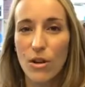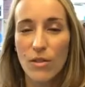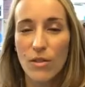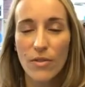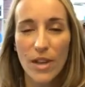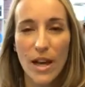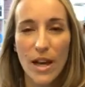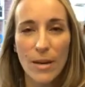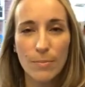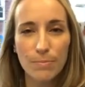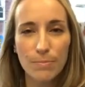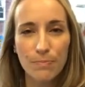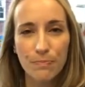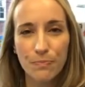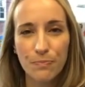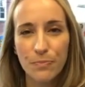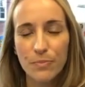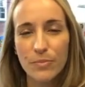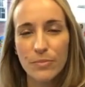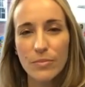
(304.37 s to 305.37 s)
of
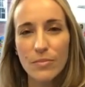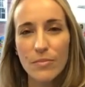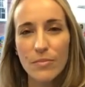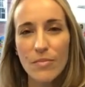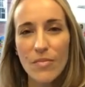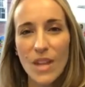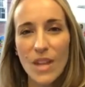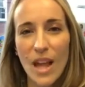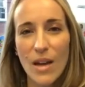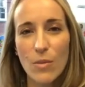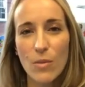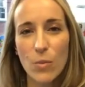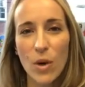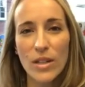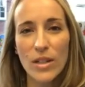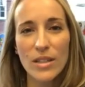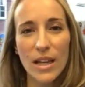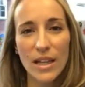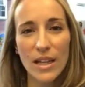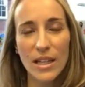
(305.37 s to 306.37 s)
that. And
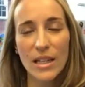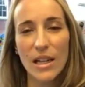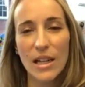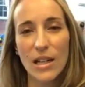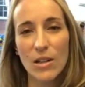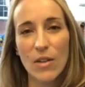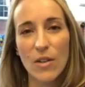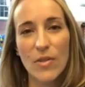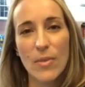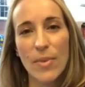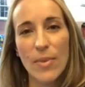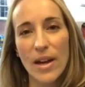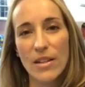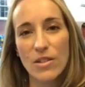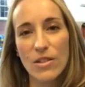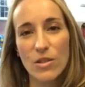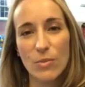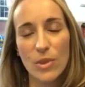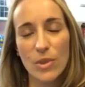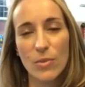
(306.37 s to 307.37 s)
one day he got off the
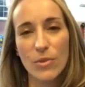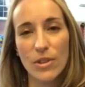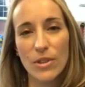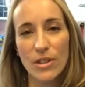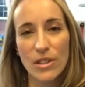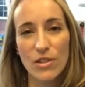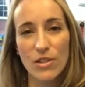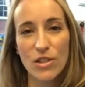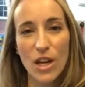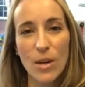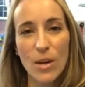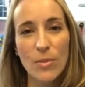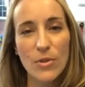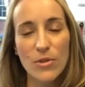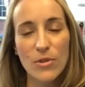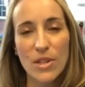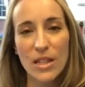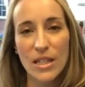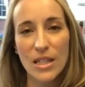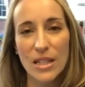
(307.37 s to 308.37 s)
bench and we were in his
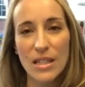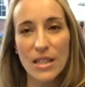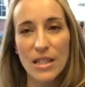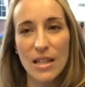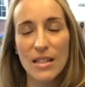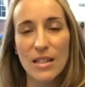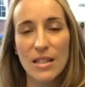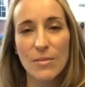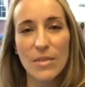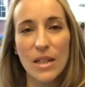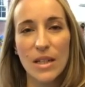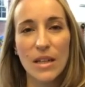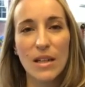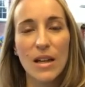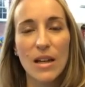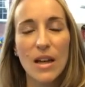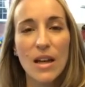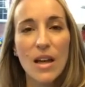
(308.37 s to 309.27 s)
chambers and he said to me,